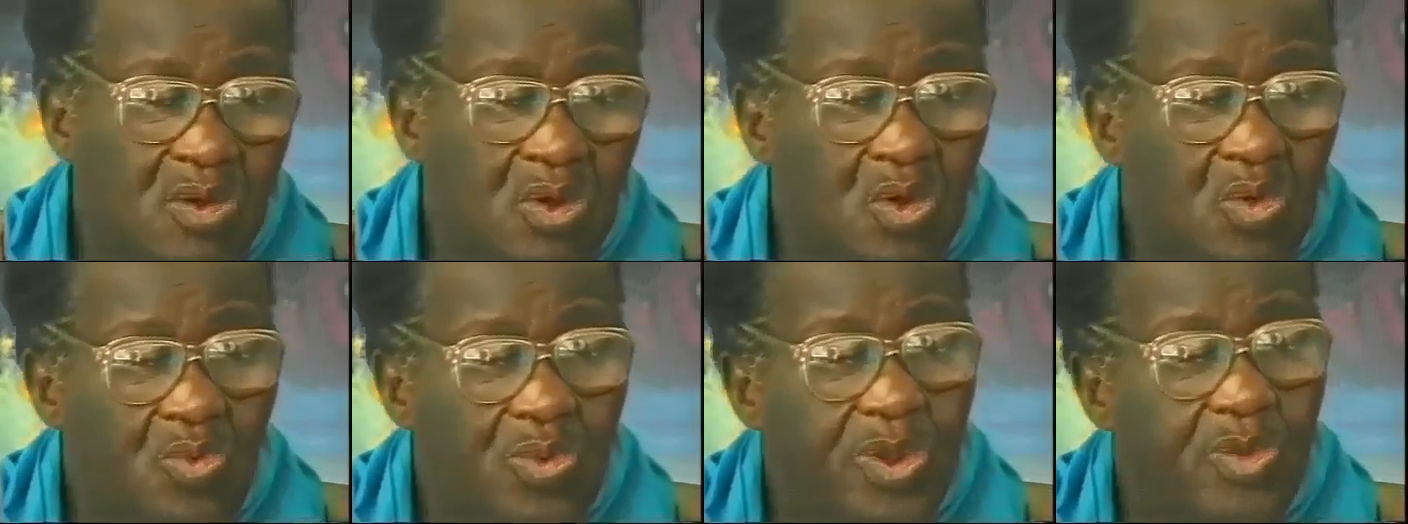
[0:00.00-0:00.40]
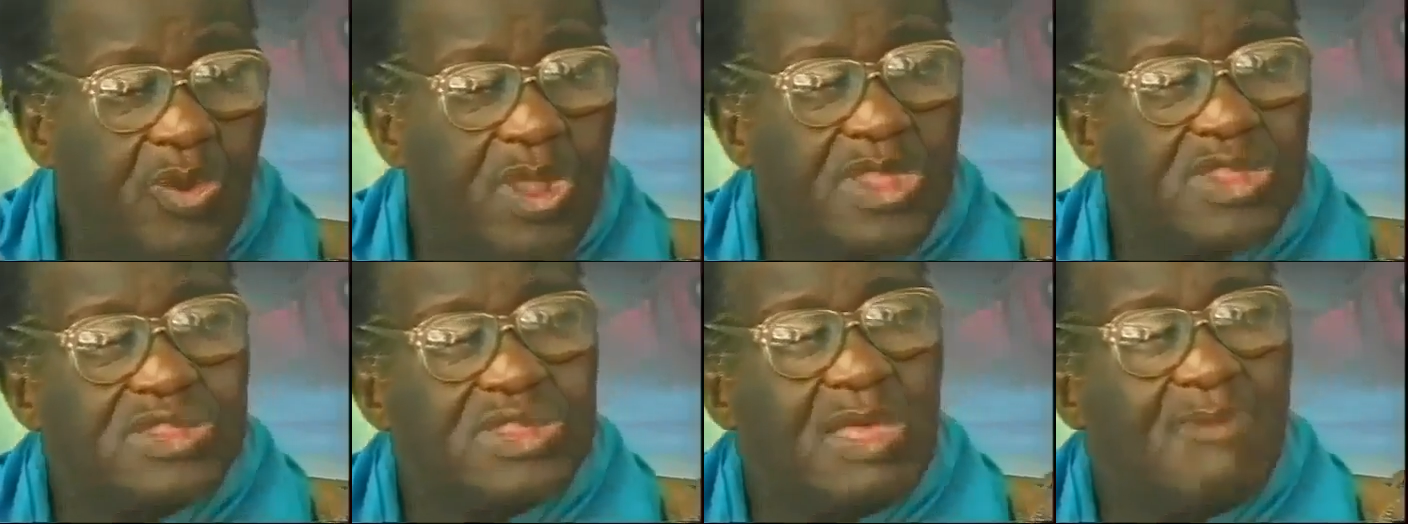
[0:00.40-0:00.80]
we were
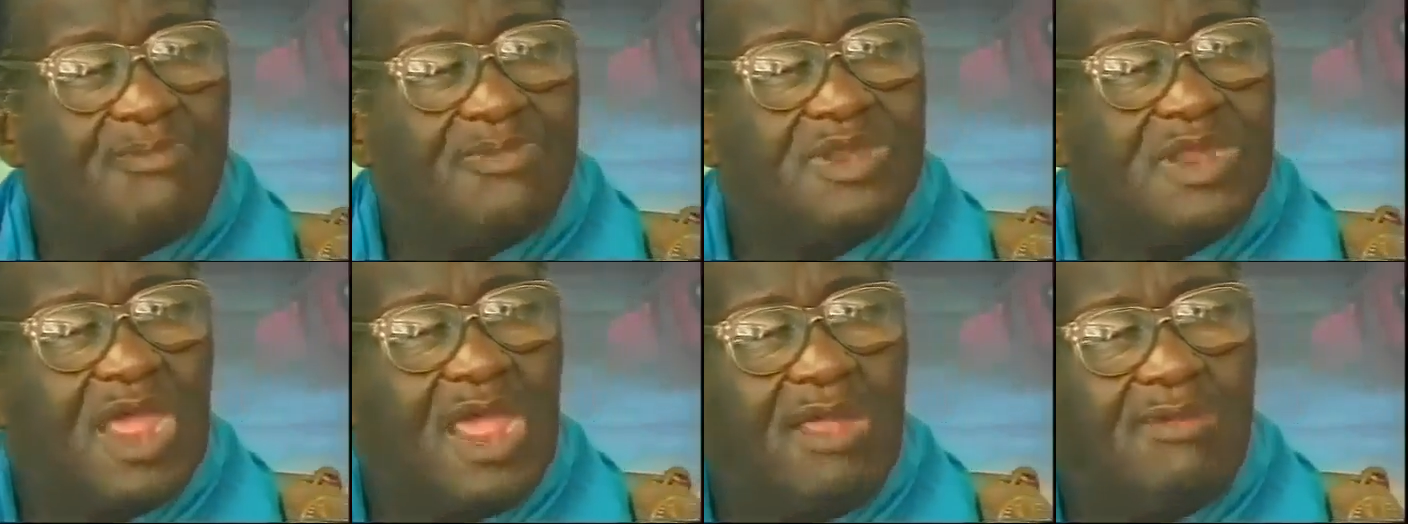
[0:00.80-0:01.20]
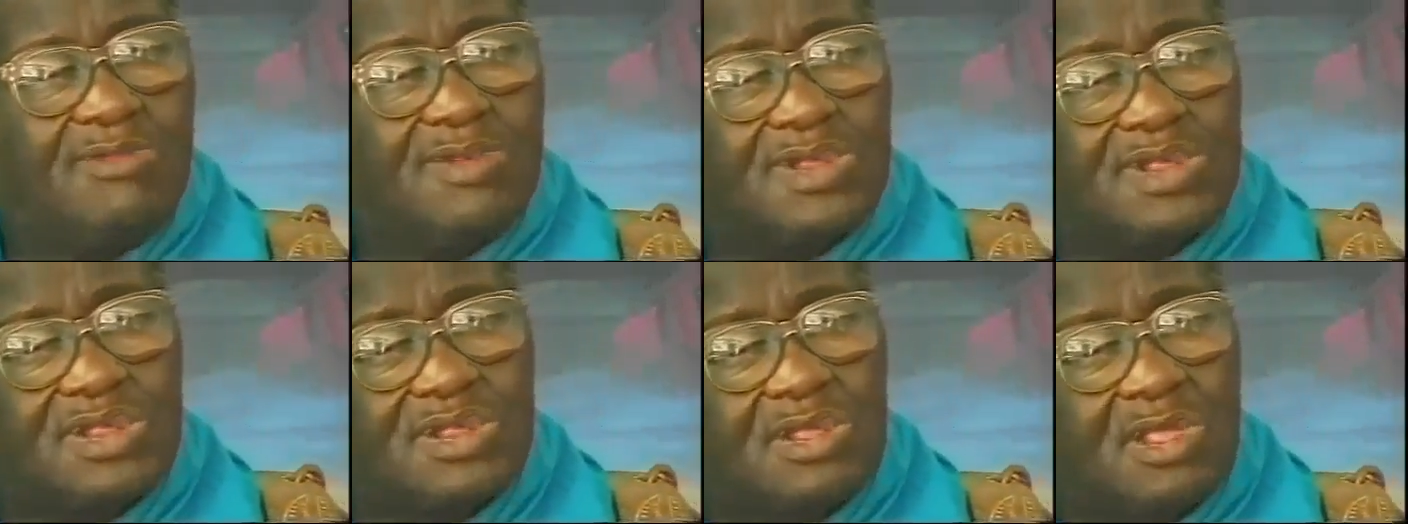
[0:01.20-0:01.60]

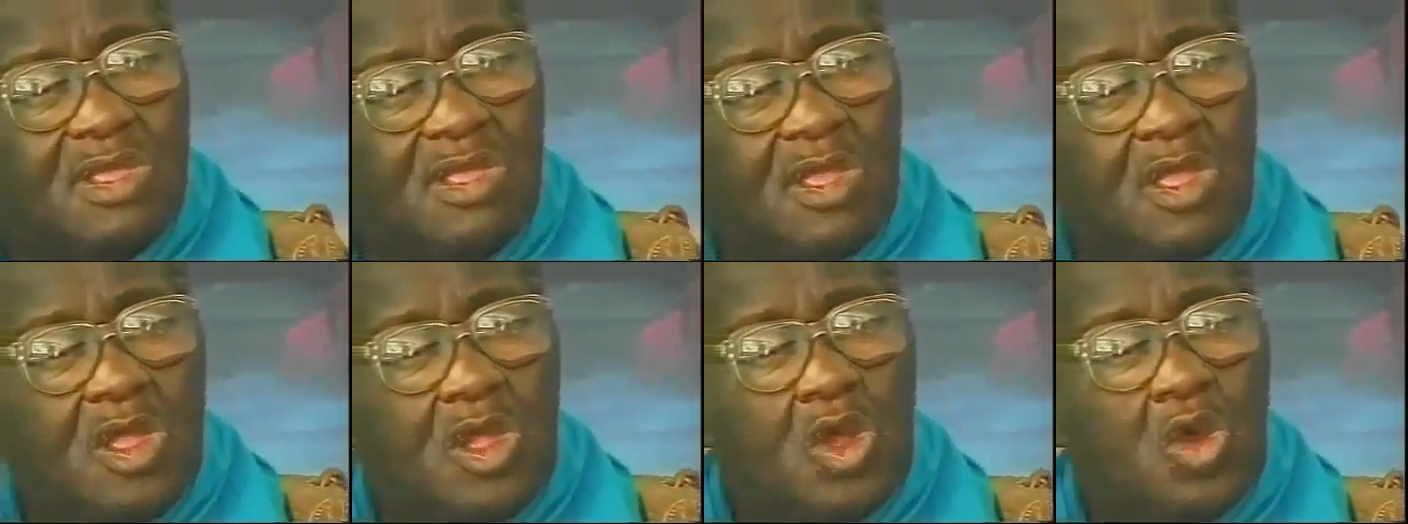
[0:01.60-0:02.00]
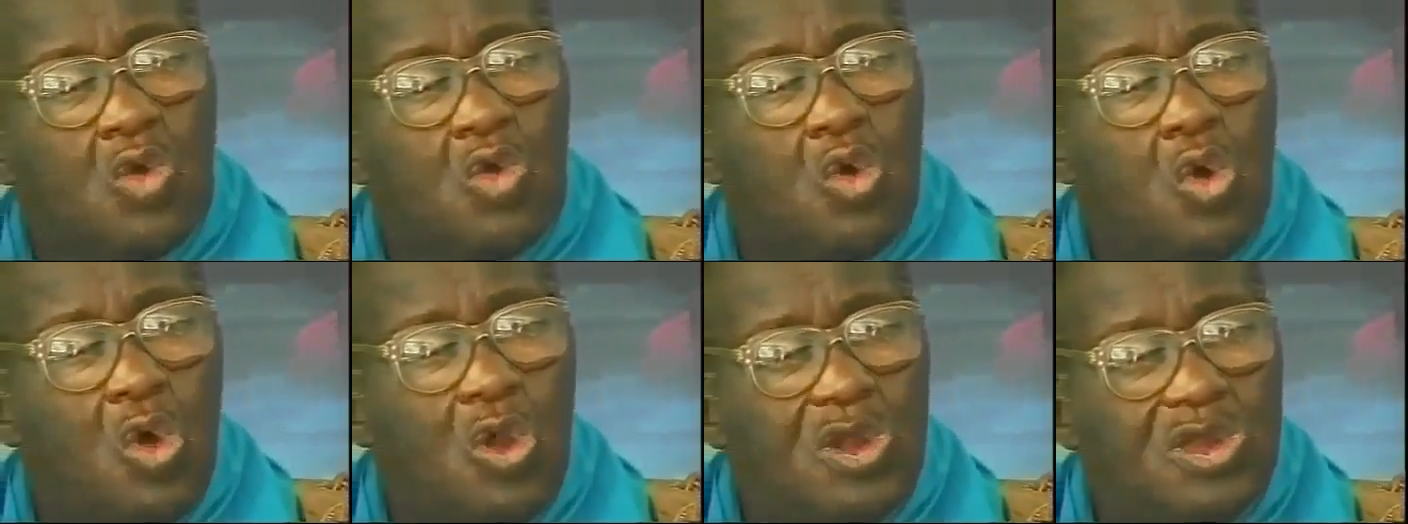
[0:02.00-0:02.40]
sometimes
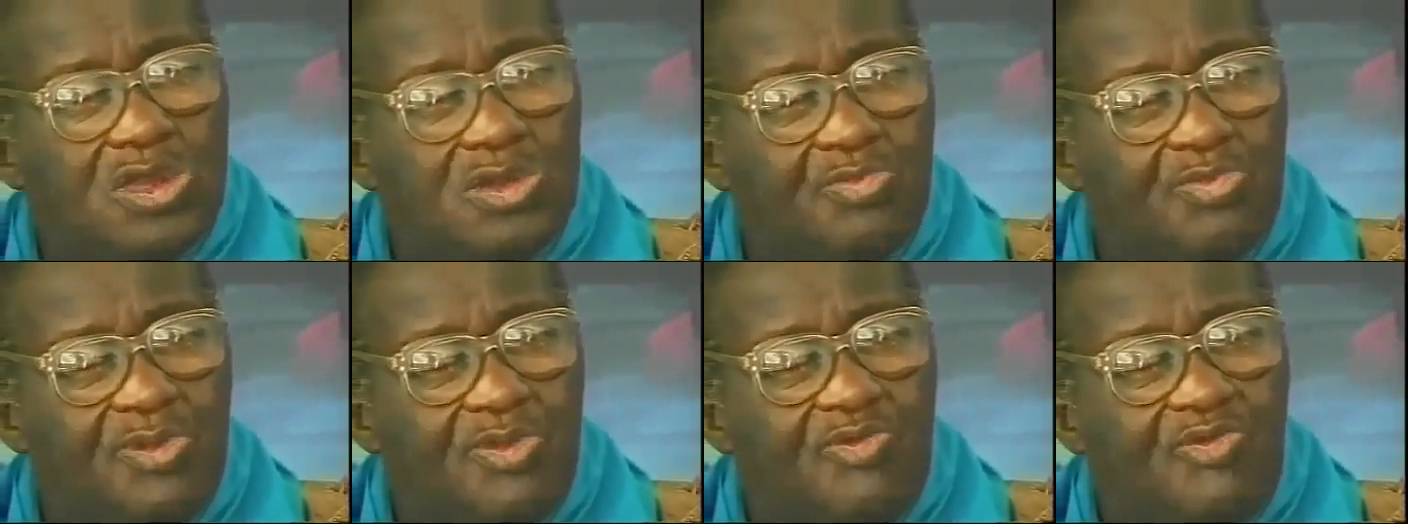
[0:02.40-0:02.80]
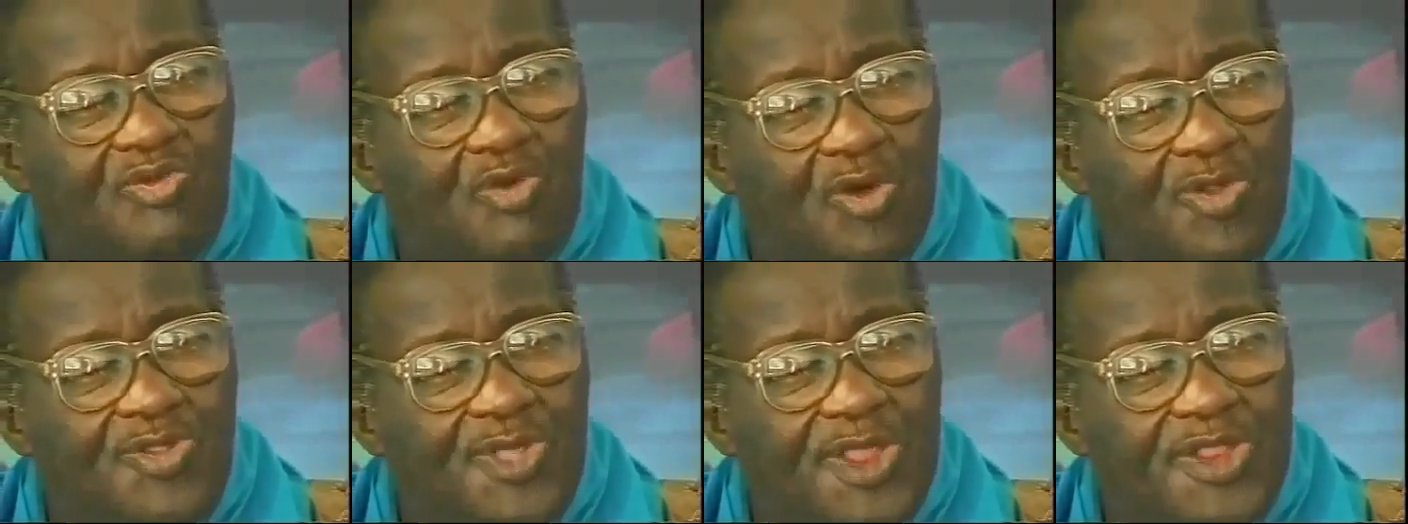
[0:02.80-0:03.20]
called
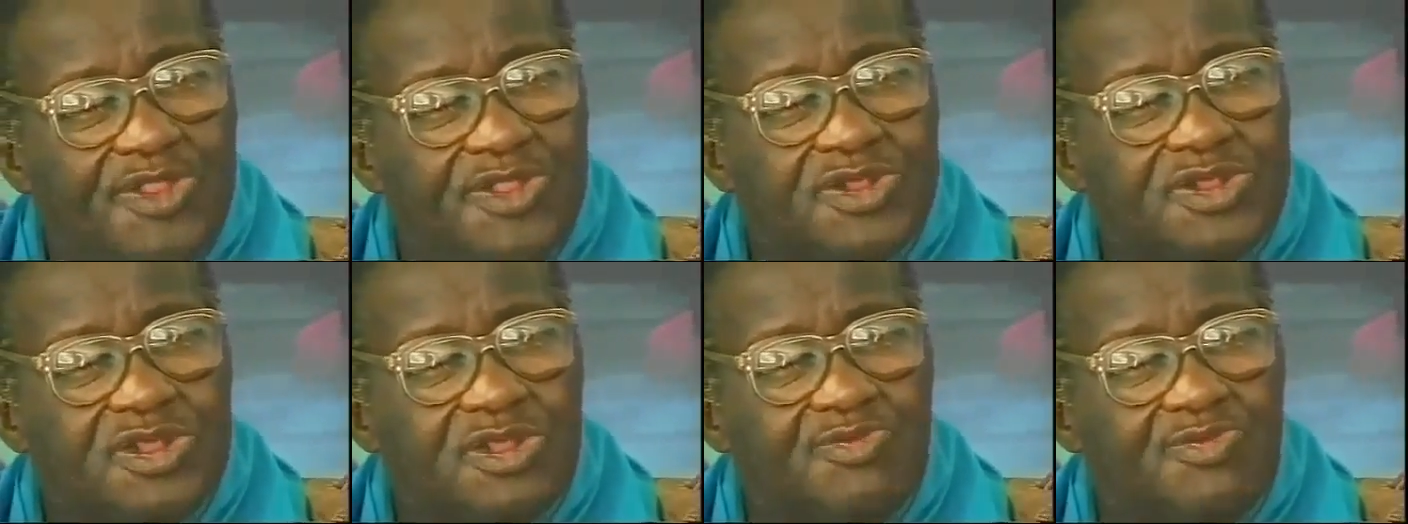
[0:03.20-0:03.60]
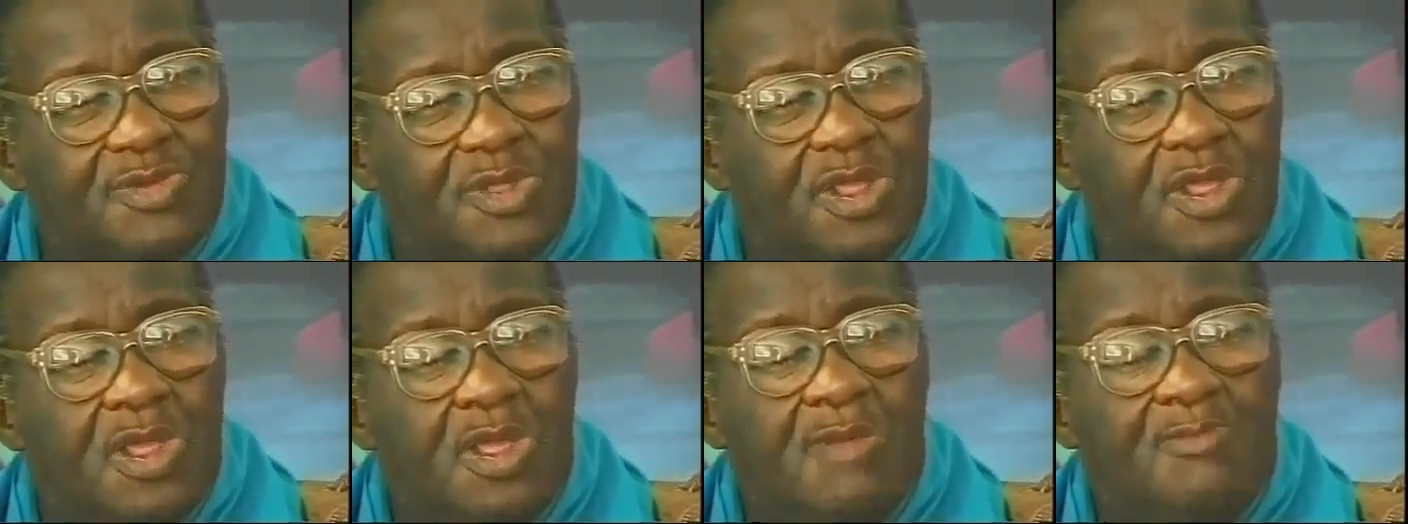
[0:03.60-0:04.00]
before
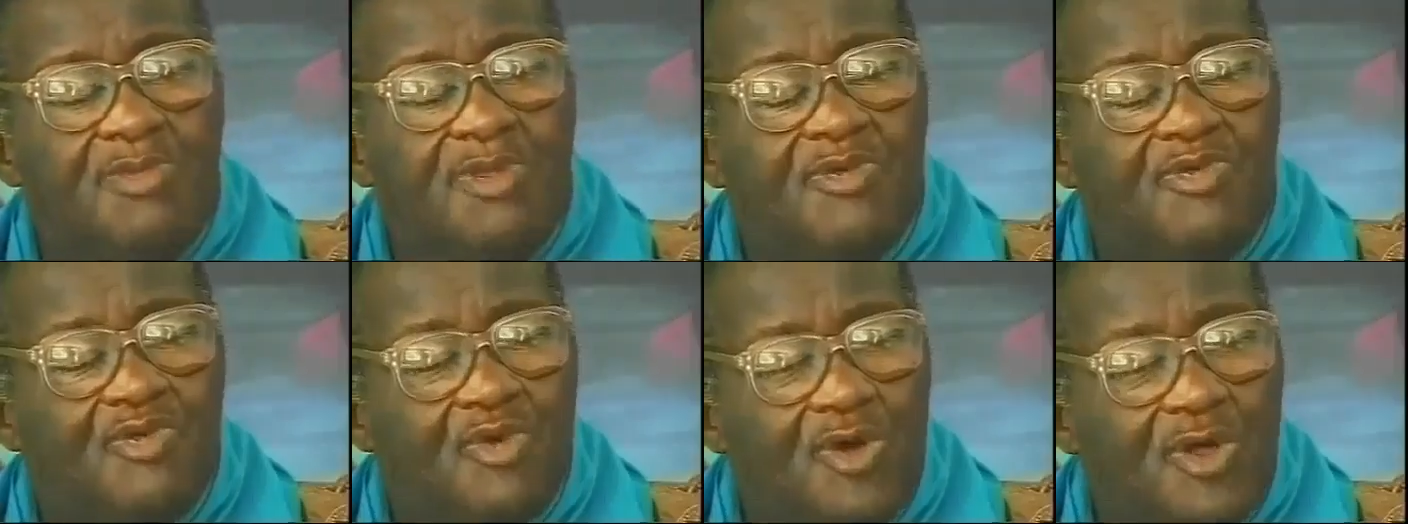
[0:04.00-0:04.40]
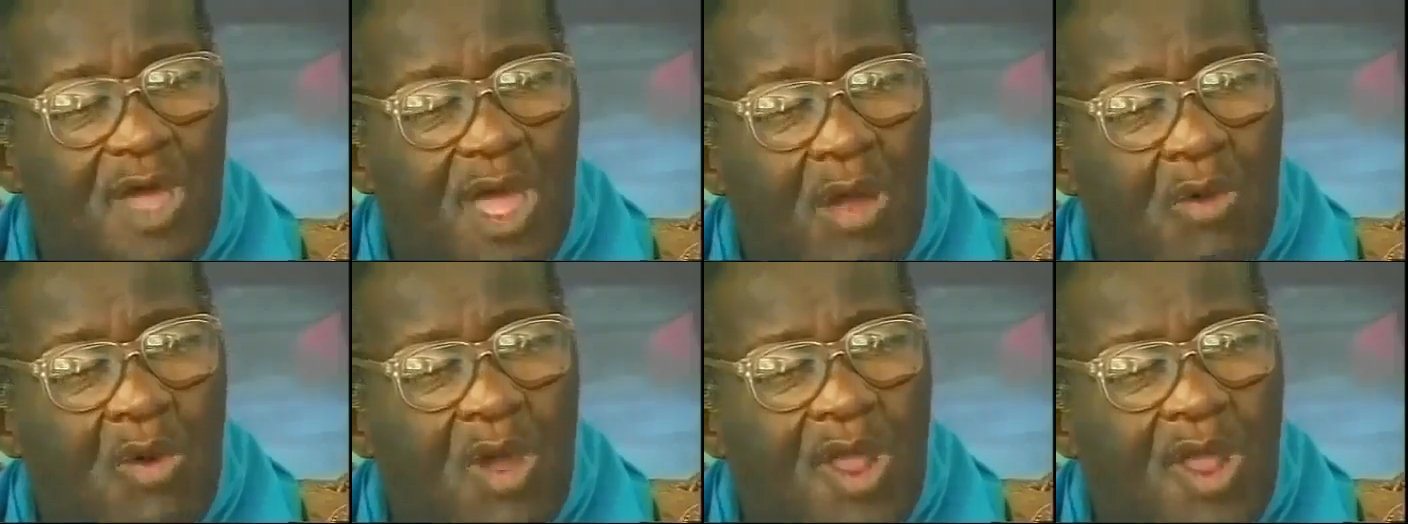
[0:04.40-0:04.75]
our